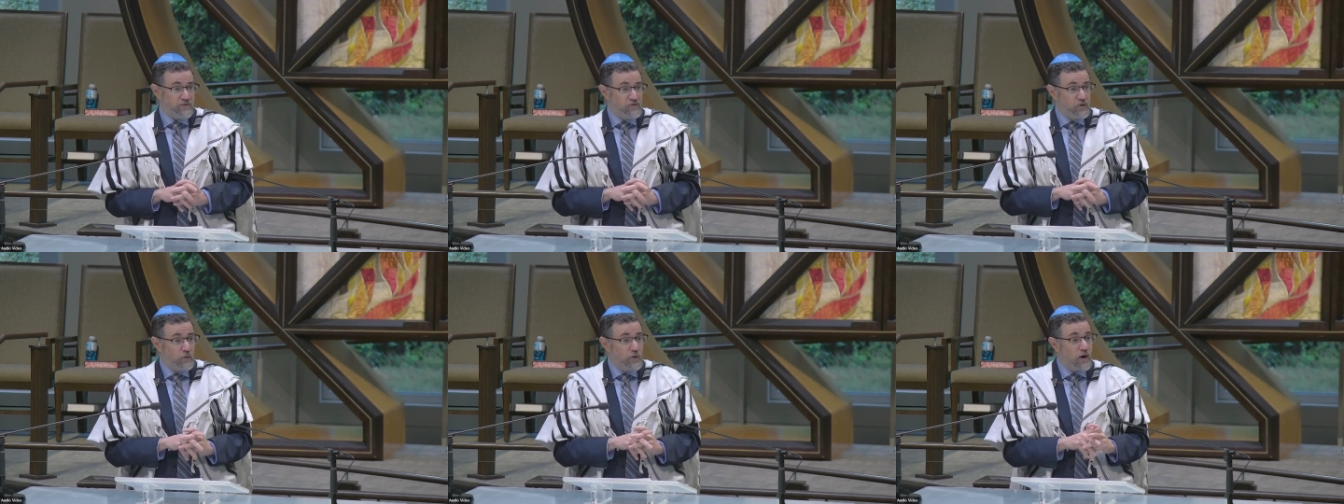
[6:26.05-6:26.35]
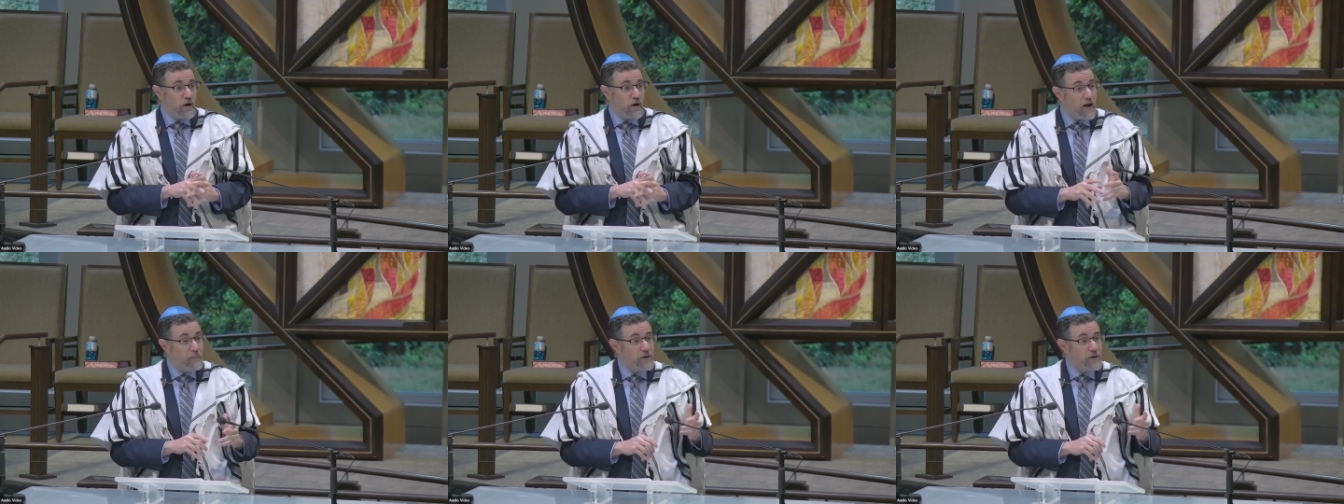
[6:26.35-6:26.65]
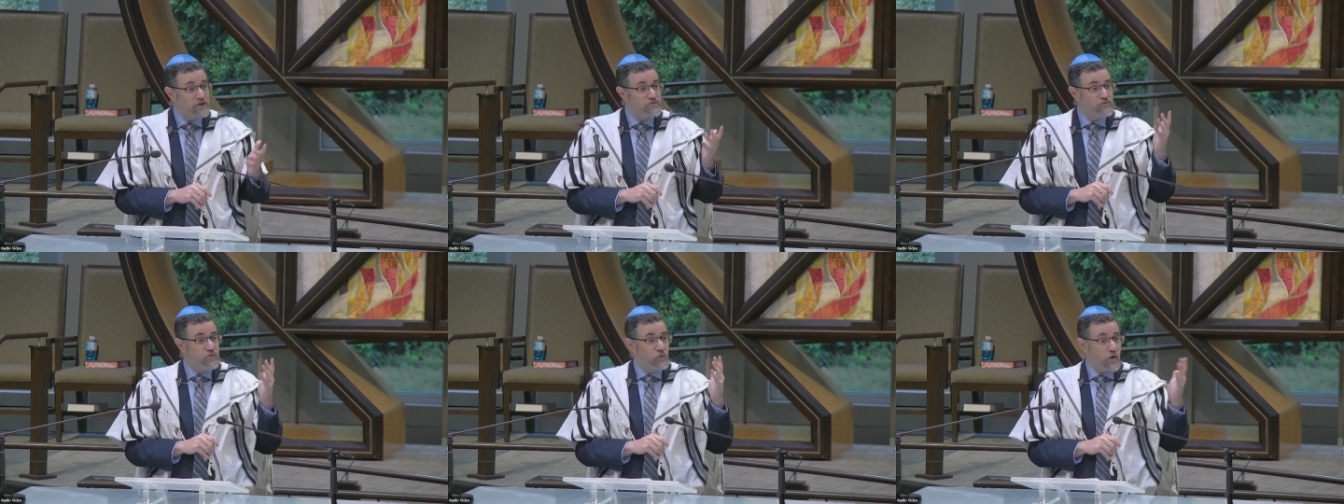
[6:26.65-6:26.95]
If you want to know how
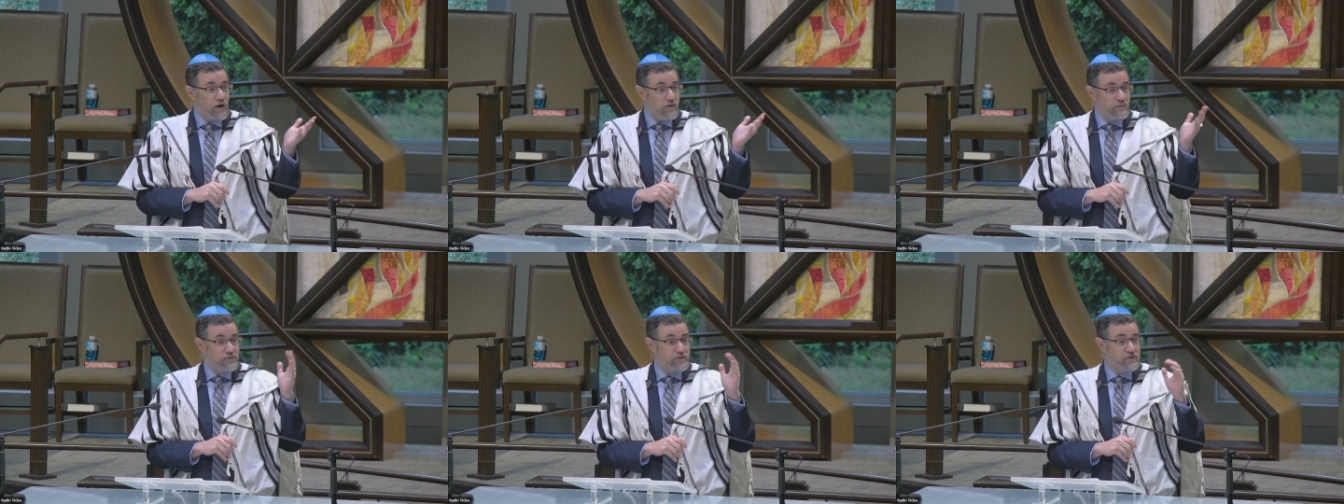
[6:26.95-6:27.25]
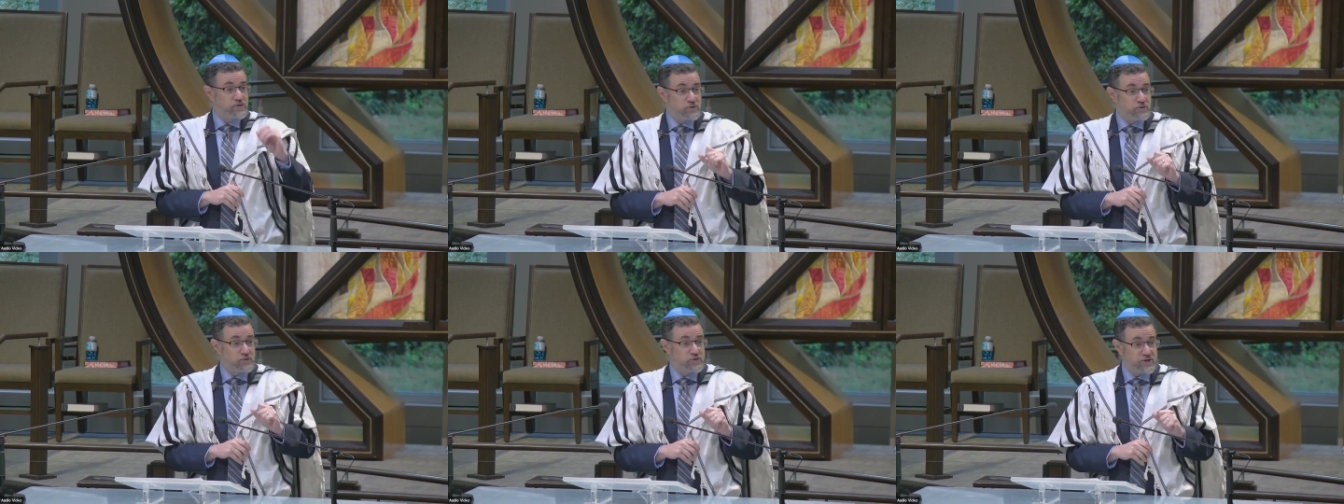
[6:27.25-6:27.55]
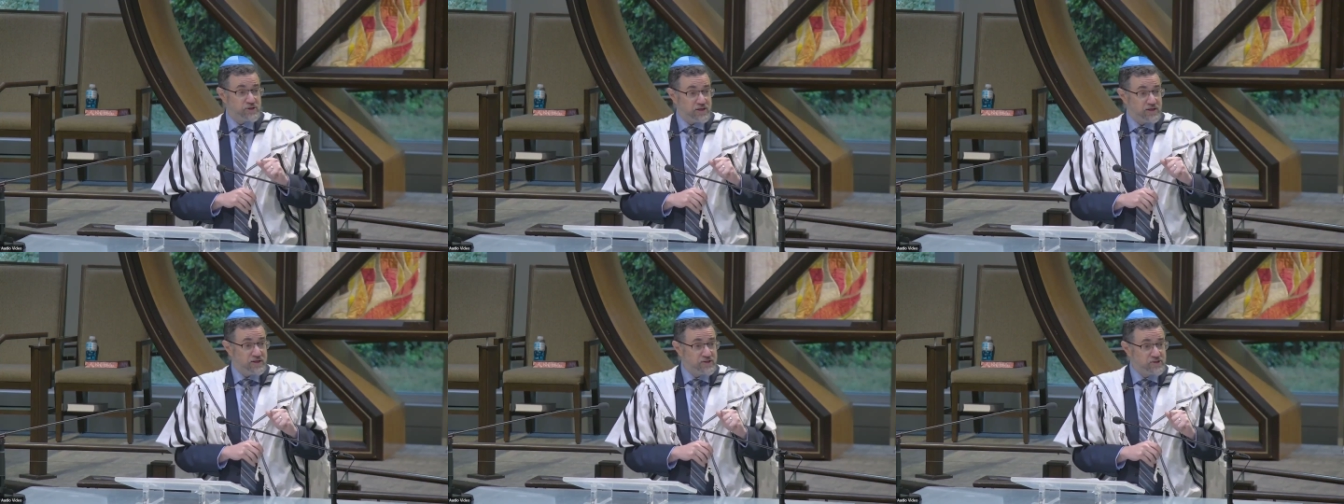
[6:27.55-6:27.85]
much 400
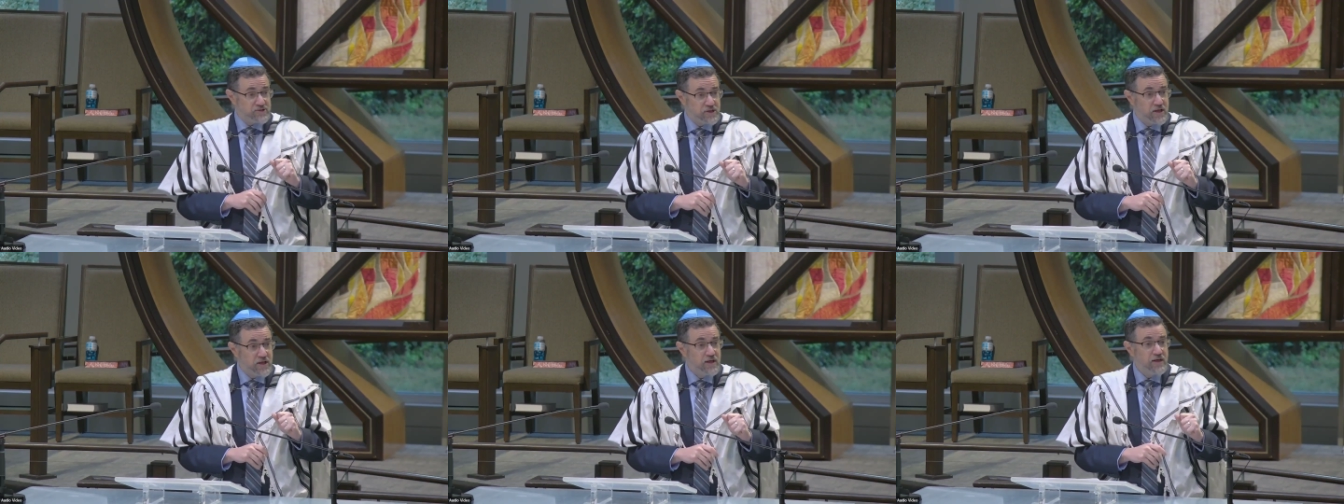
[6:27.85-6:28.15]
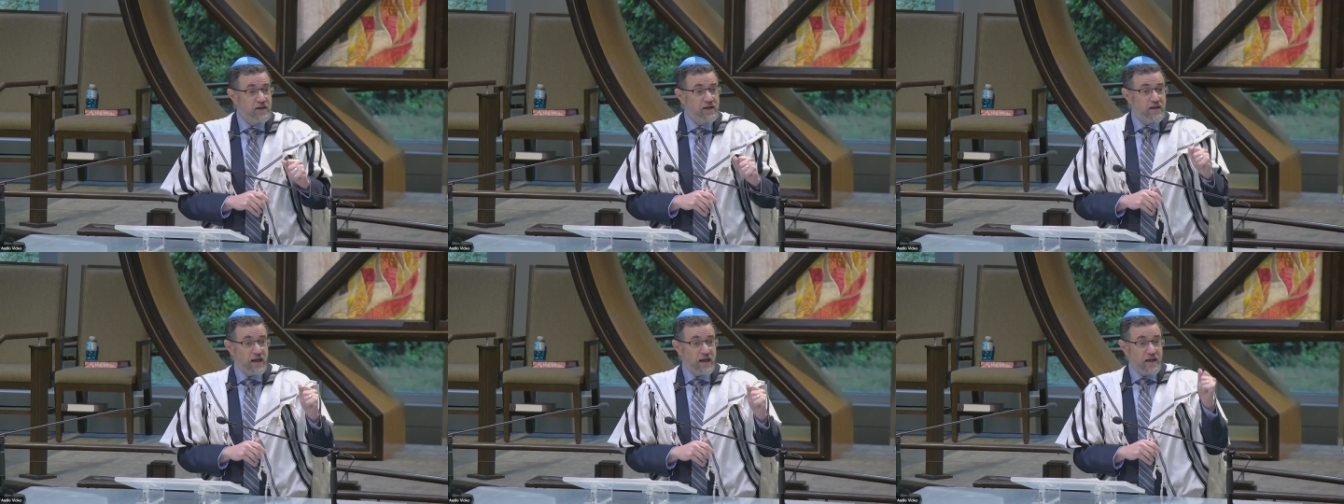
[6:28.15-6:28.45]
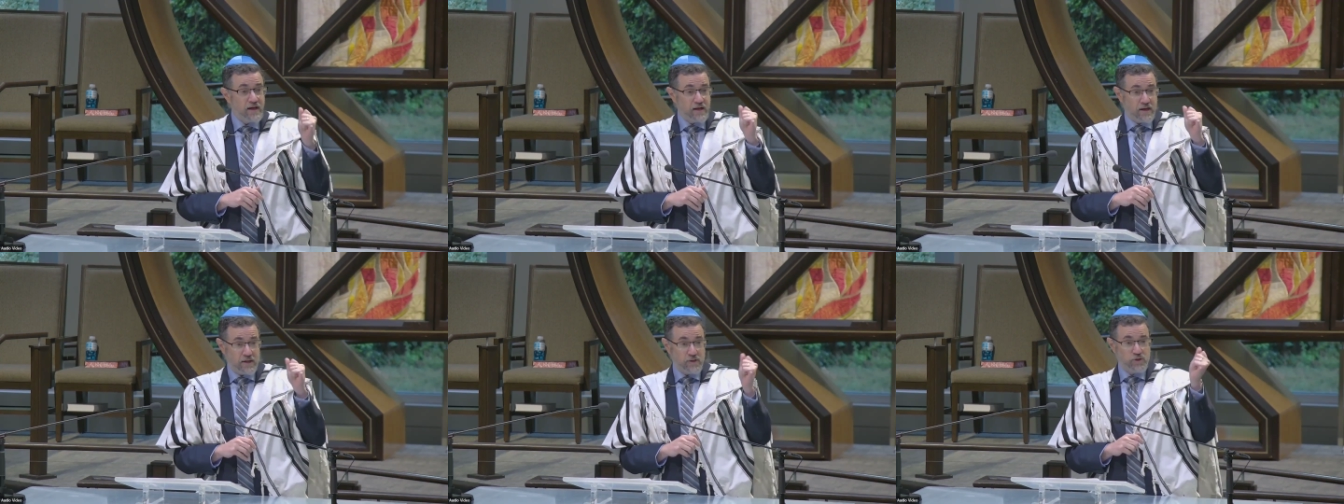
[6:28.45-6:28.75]
zuz is,
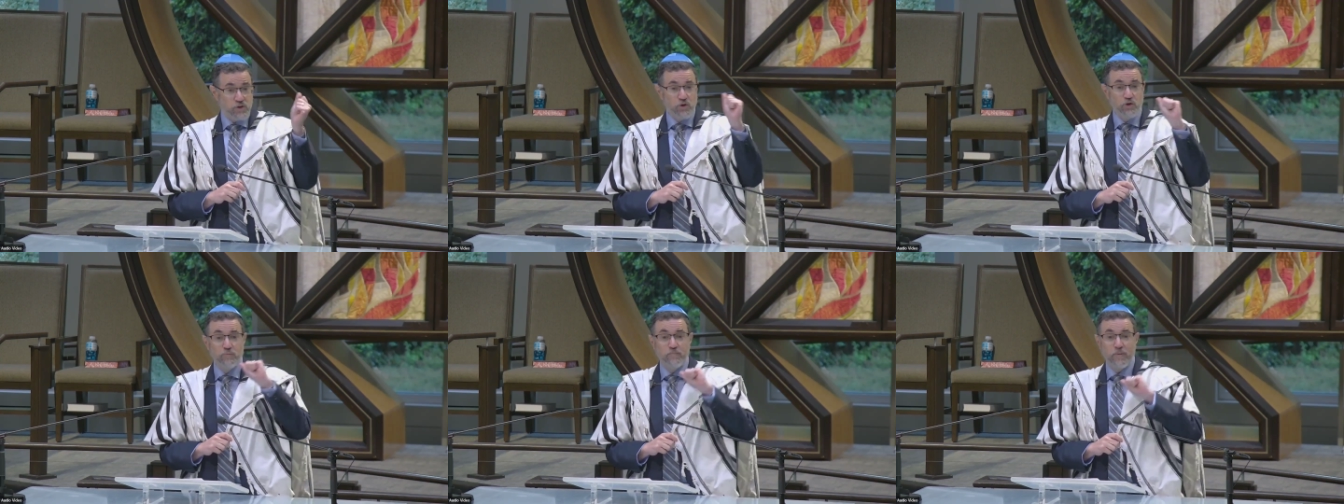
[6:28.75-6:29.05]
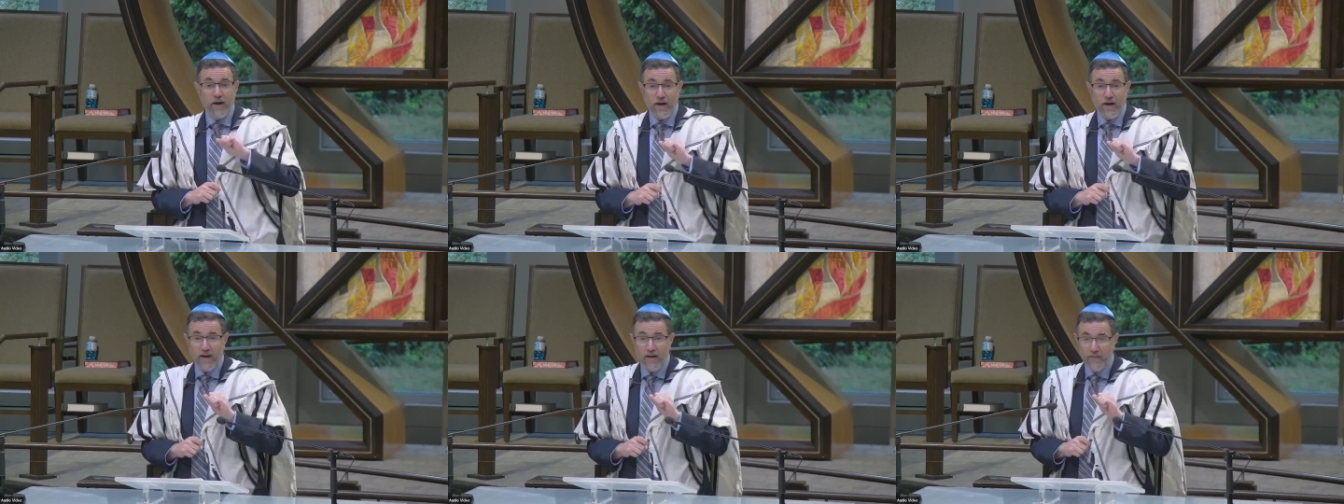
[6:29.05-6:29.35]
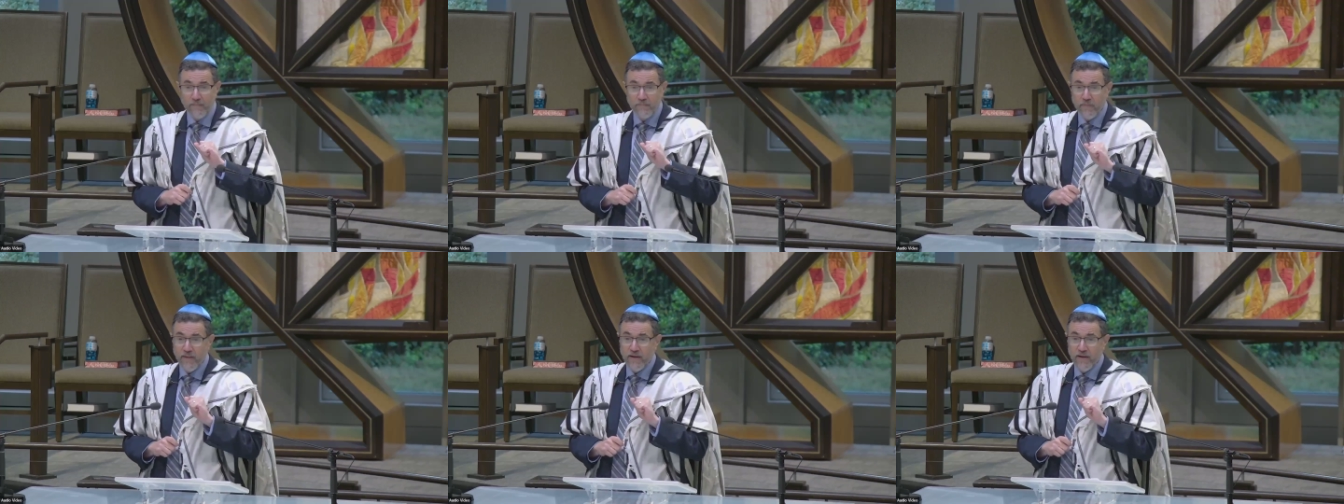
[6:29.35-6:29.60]
a ketubah